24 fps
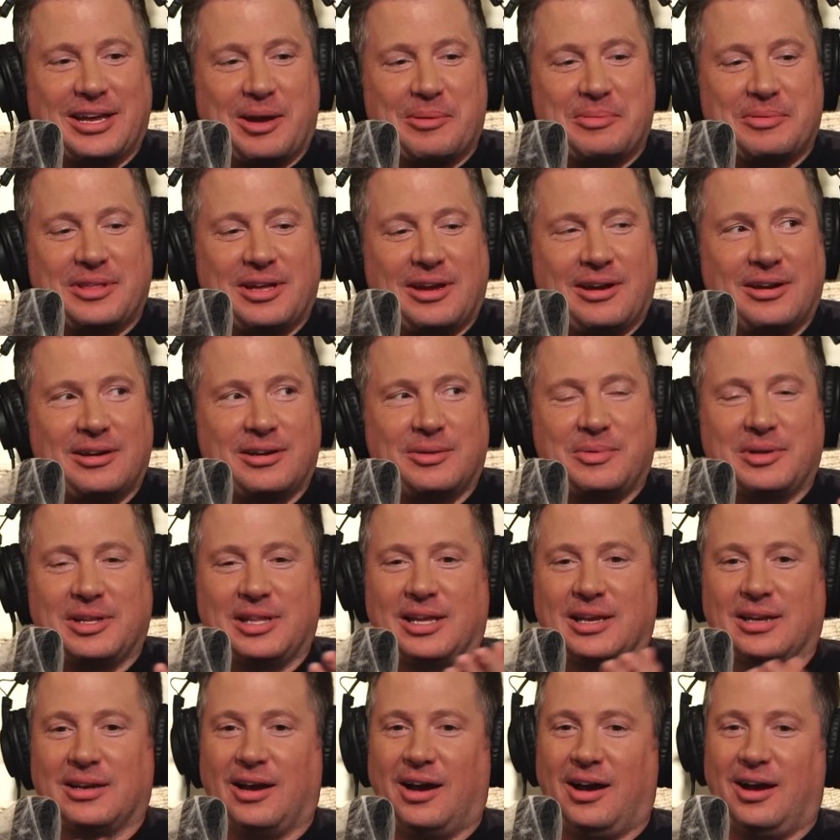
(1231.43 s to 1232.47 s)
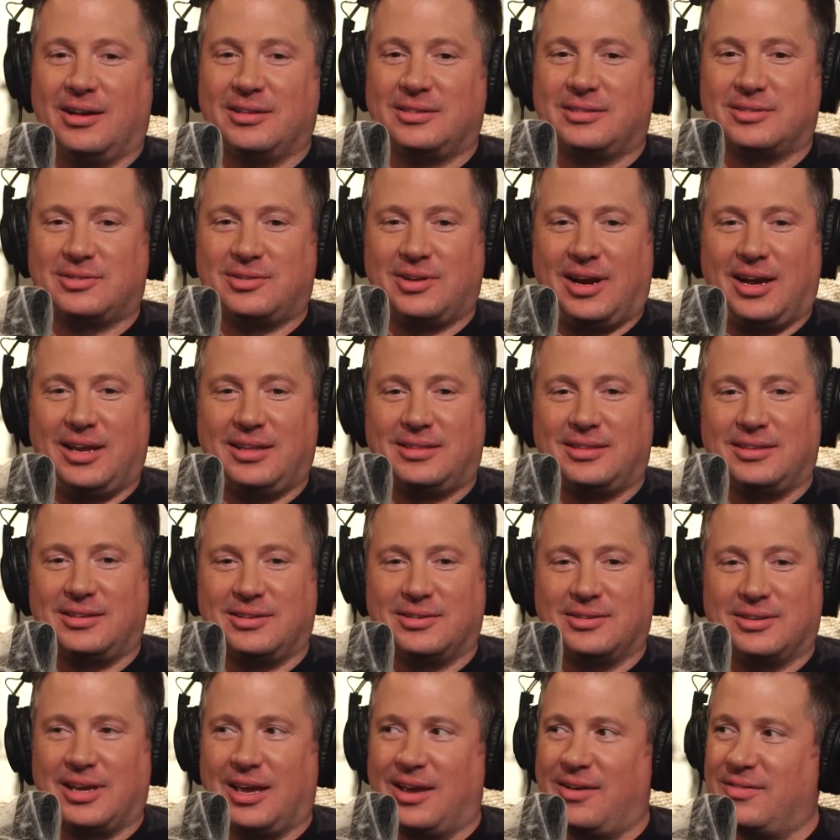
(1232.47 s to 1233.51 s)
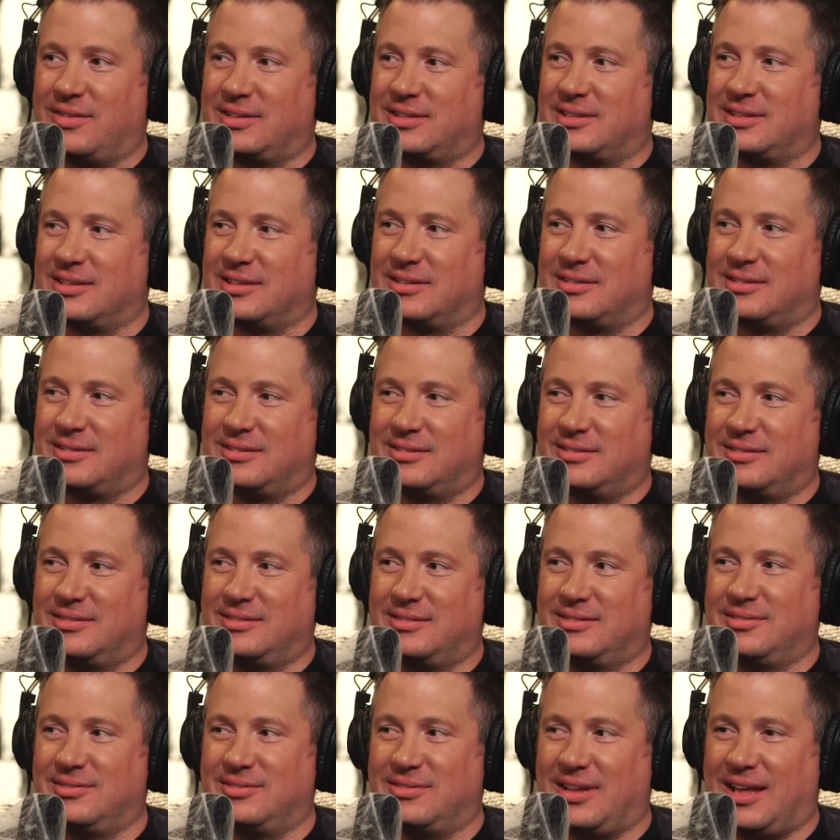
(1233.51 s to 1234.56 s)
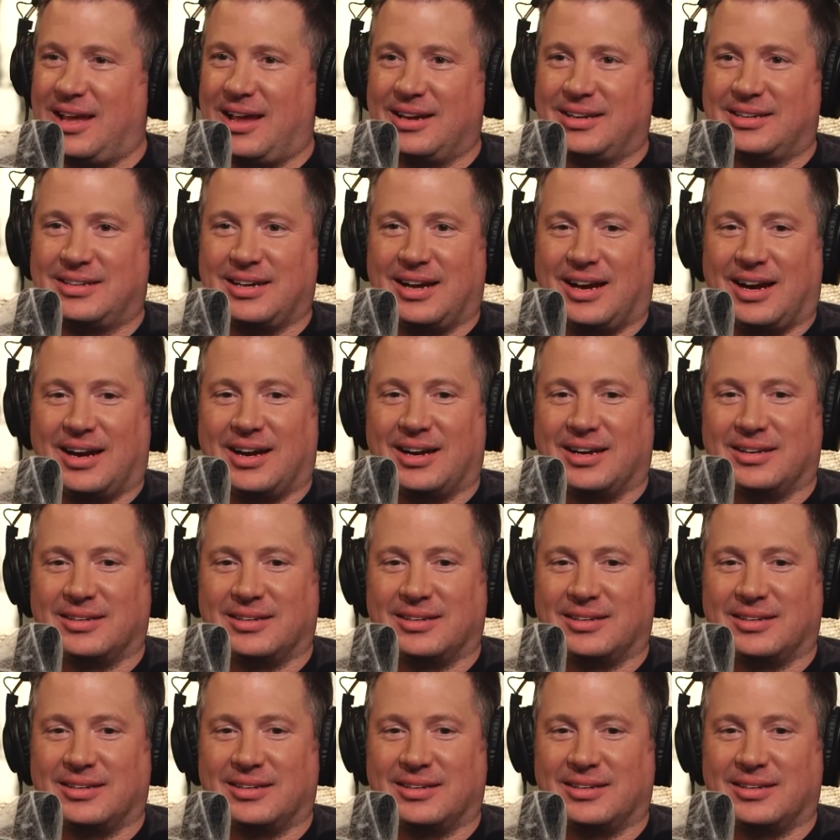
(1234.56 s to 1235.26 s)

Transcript: up there and be like, oh, it's great that you gave it to yeah. You should